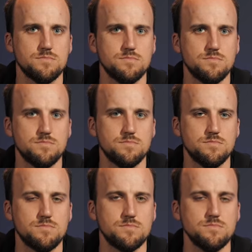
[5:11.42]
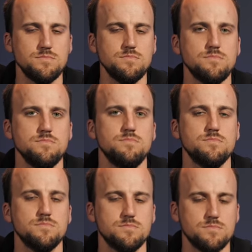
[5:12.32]

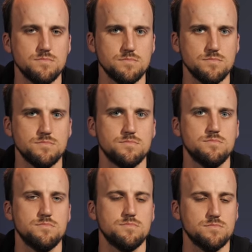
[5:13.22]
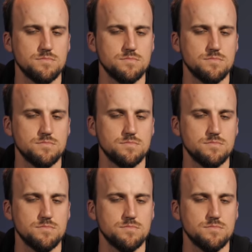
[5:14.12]
This person isn't speaking.